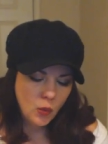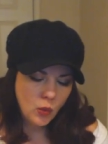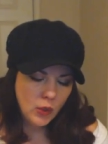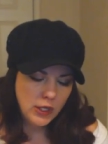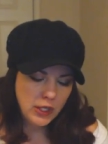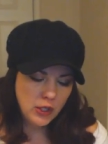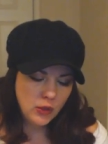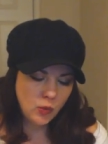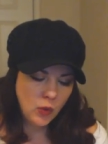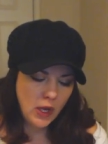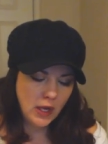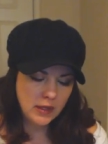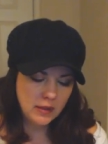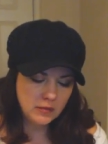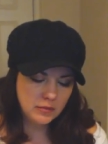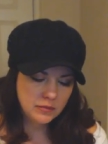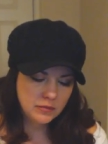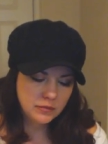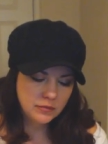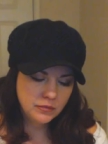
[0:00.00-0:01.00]
What do you
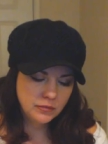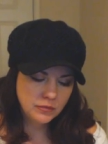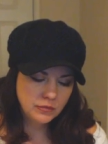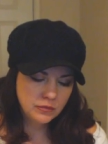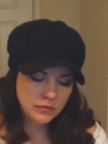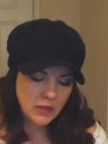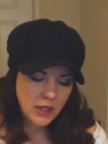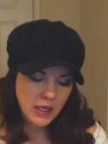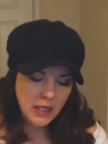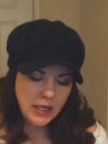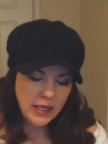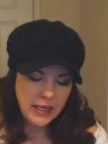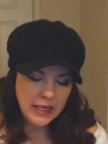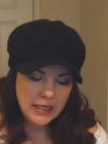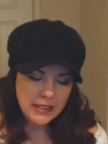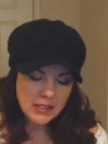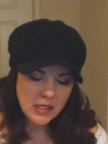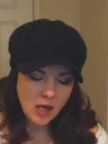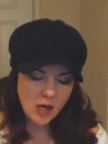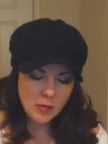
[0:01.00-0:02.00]
want?
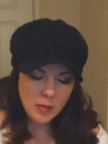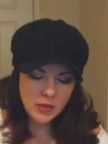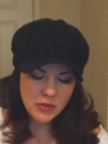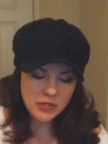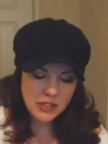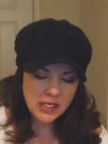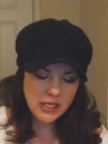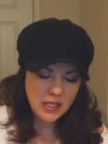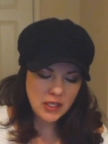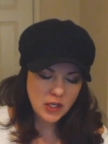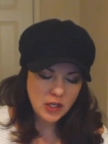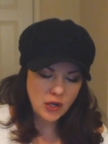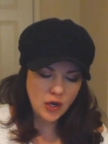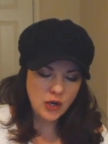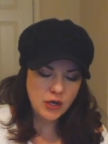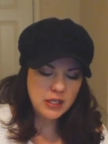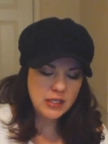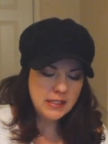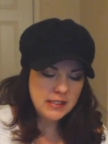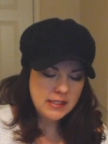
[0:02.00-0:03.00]
It's almost in a
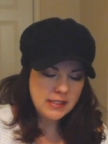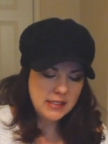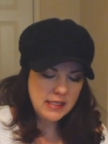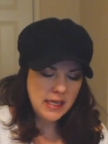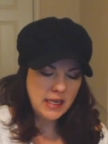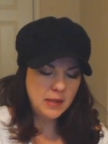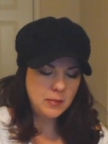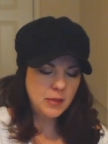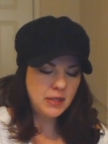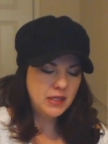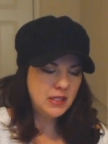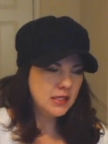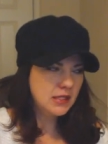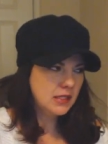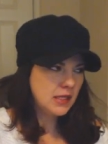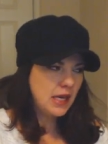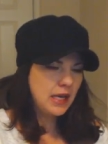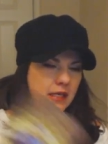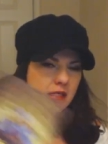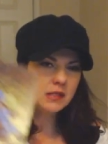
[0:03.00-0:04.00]
guarded state, but
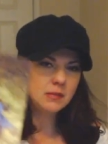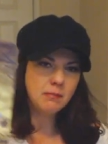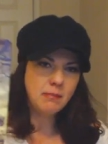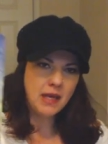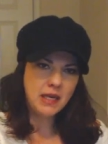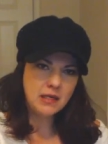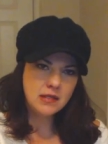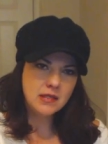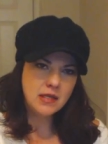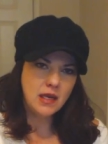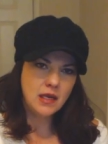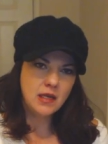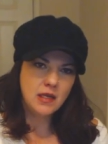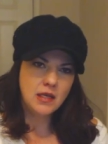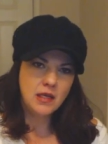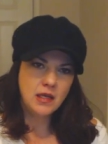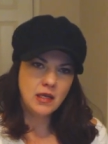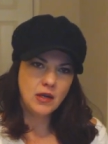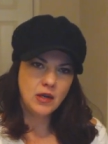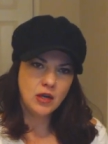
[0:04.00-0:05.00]
this guy's
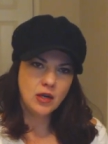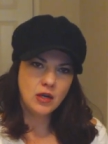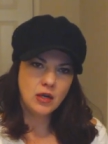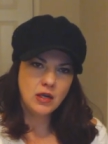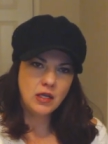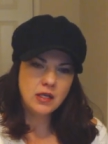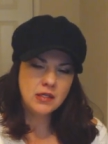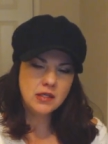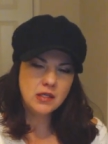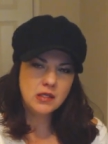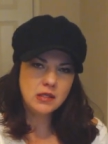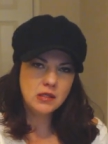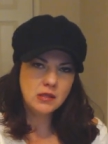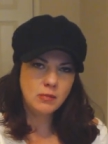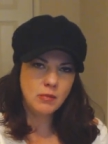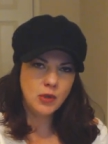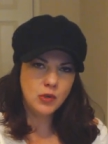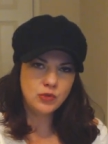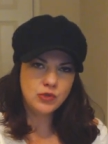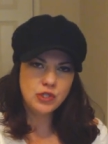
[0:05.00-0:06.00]
meditating here. He has his
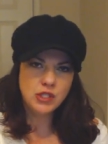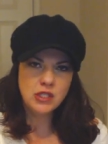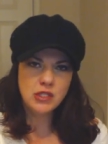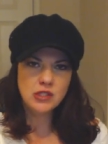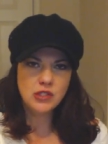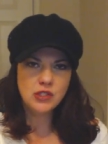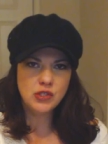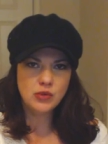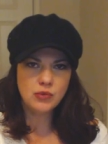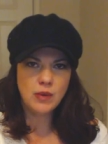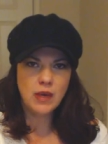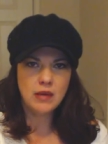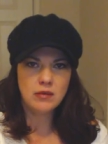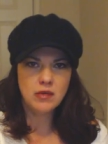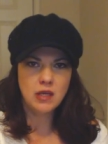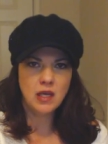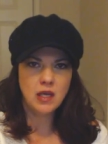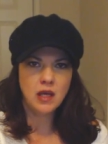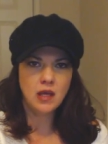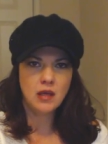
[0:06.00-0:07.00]
emotions
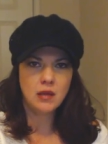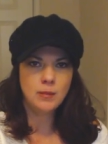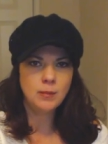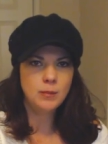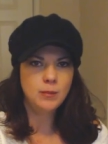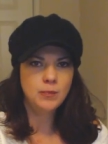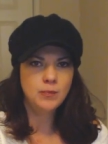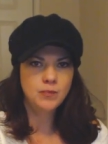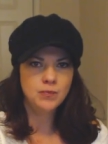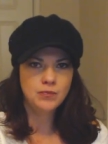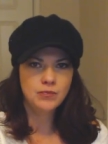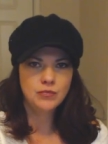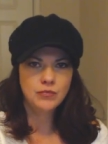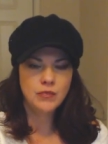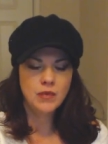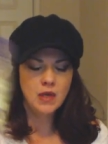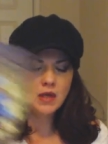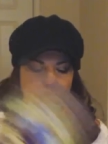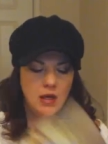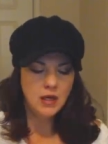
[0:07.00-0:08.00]
surrounding him.
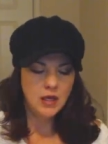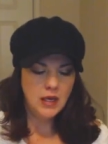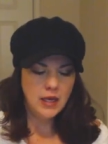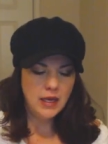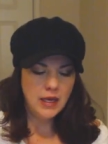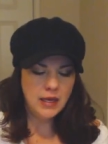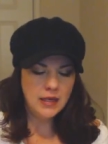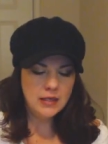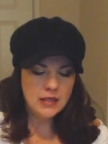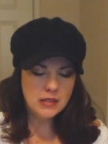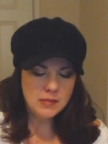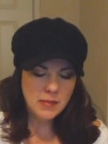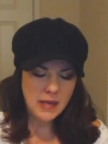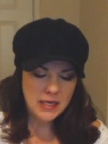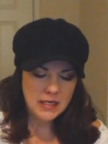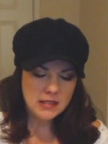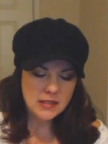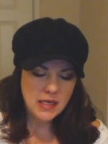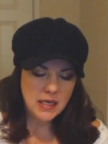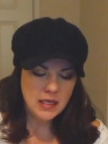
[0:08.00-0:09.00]
And he's
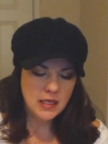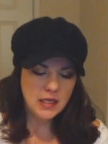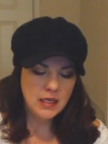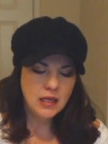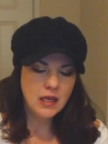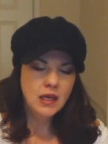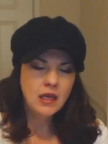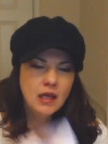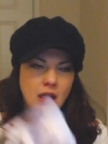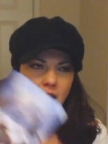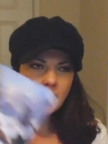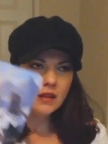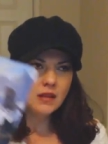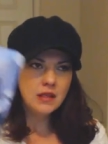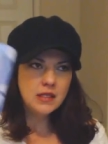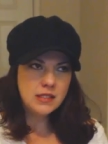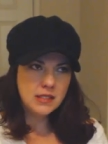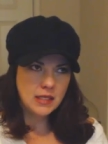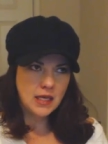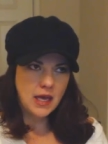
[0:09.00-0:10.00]
meditating.
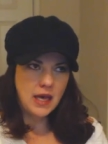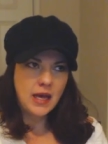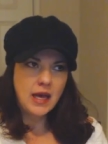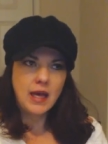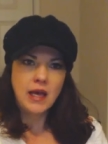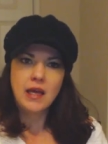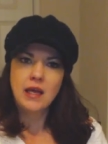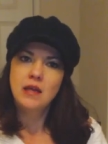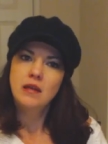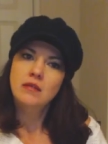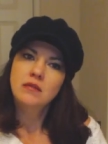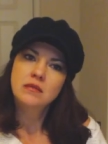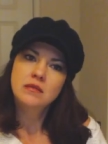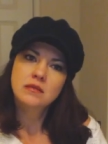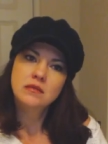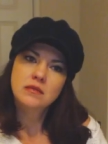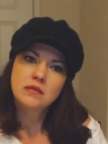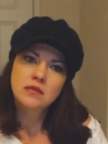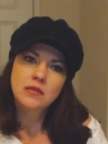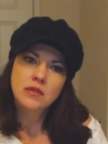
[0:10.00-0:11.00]
This guy
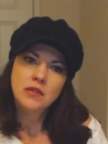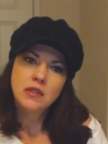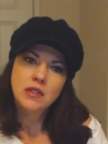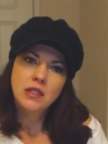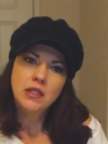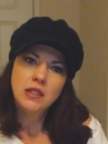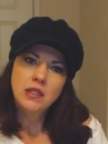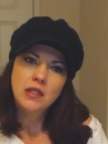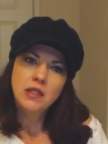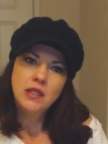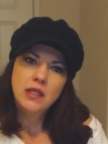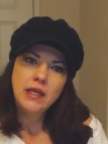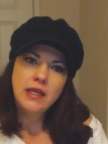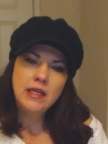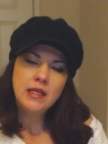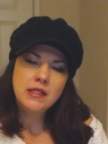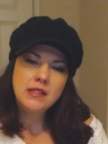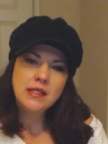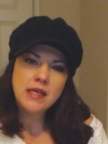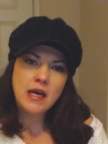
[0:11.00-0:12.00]

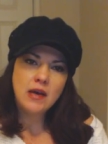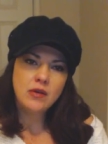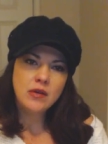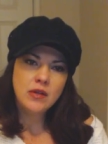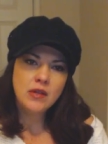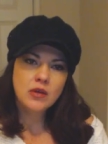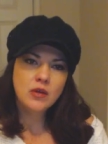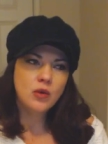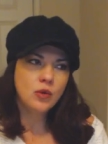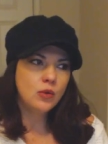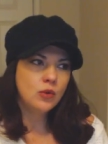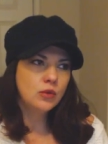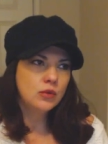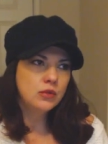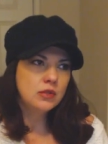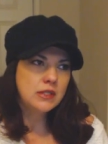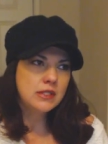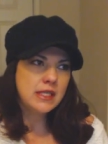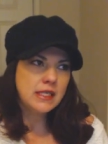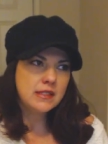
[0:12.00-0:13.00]
is out in the
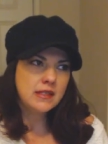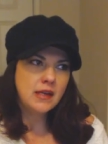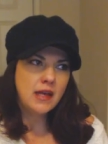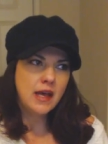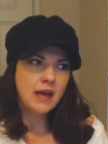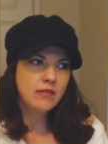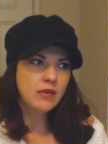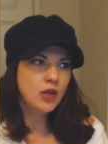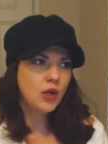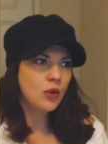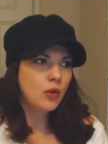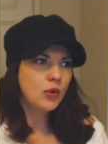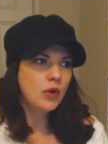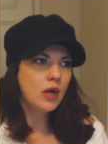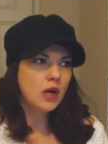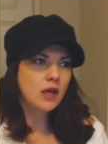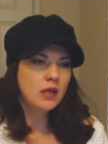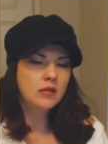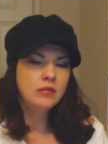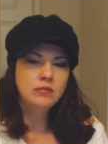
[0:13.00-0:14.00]
cold, doesn't have a coat
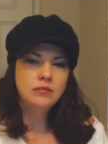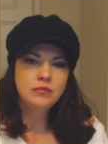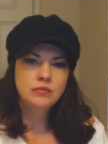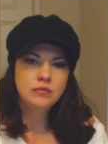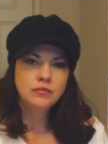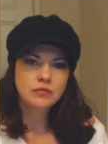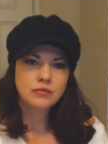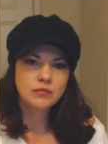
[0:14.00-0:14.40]
on,